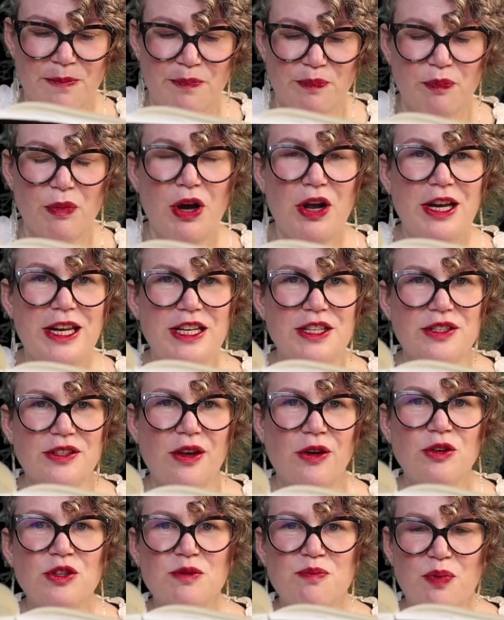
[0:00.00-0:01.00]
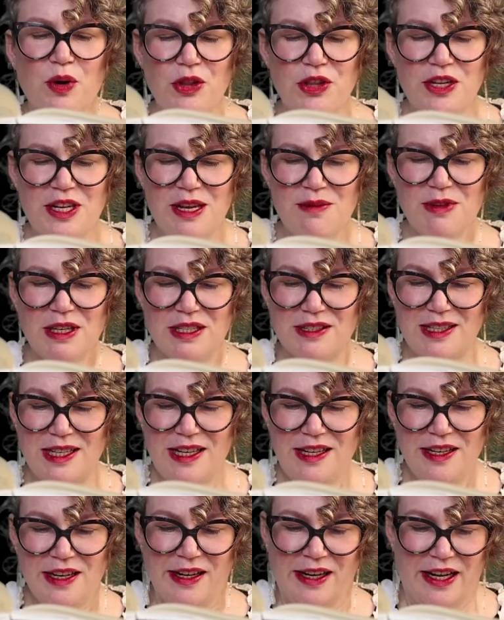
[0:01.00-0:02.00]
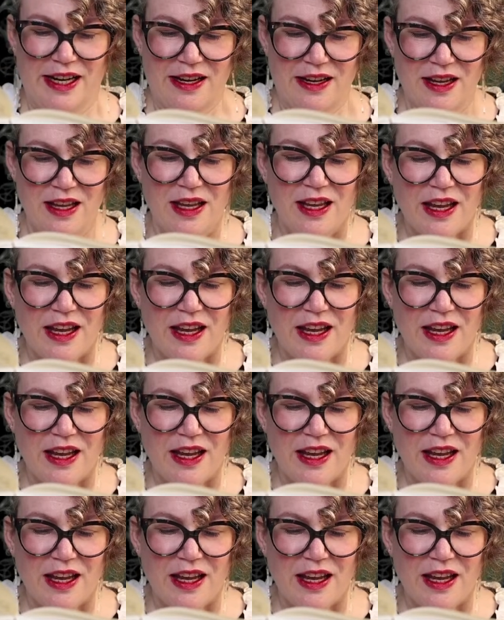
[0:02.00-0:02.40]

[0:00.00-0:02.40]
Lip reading: Marley's ghost bothered him exceedingly.